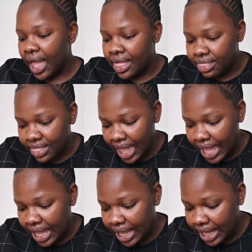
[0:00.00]
And
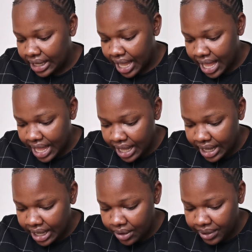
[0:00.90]
then
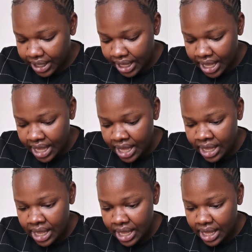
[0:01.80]

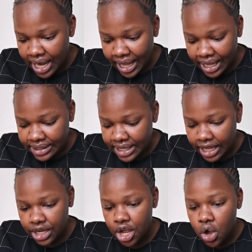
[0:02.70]
okay, like I
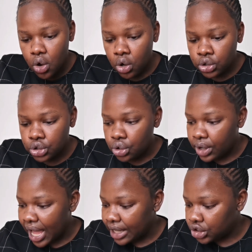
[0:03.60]
said,
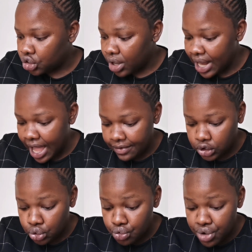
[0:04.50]
also guys, you're going to
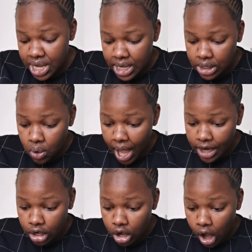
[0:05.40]
have to read
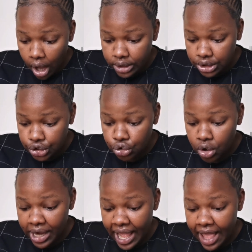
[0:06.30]
quite a lot.
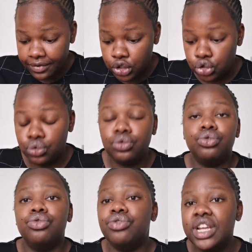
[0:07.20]
You're going to have to
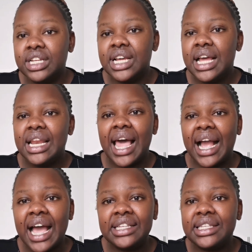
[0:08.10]
read,
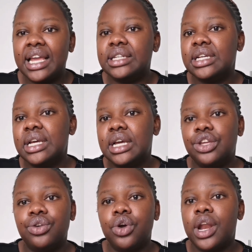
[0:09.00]
like I said,
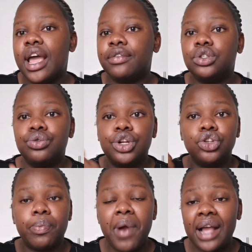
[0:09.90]
you're going to have to
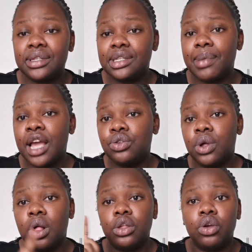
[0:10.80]
read your practice
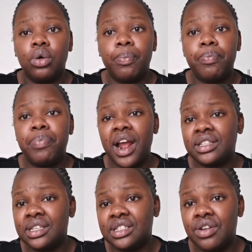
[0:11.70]
manual, your
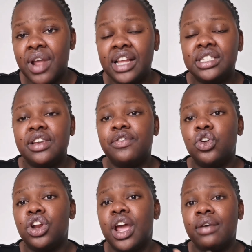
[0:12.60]
practice directive.
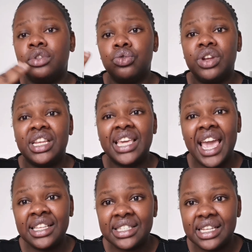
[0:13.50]
You're going to have to read
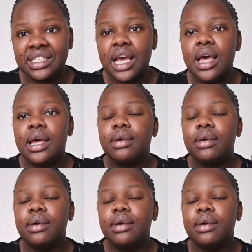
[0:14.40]
cases